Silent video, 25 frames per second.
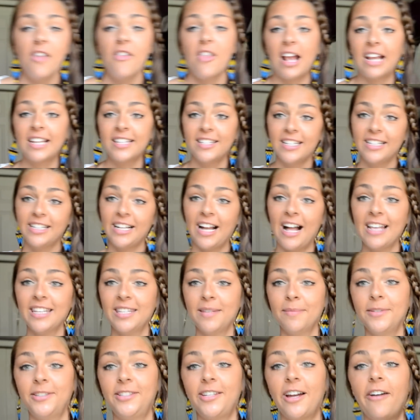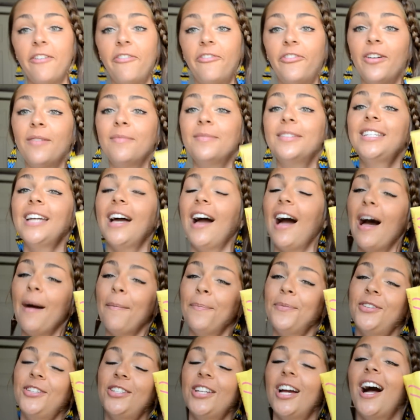Next I got some stuff from
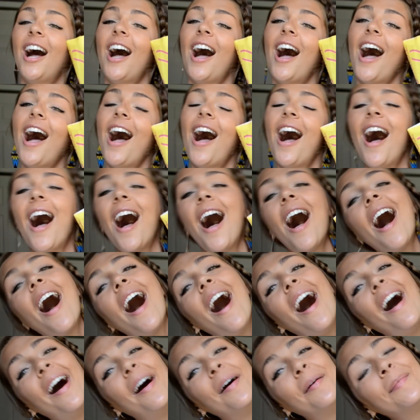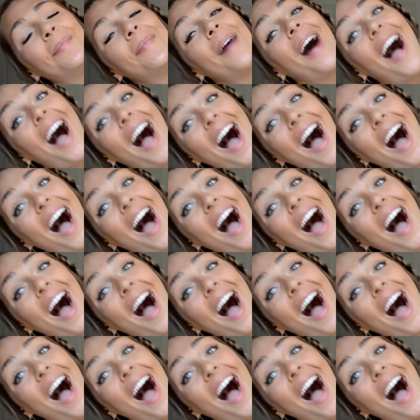Topshop.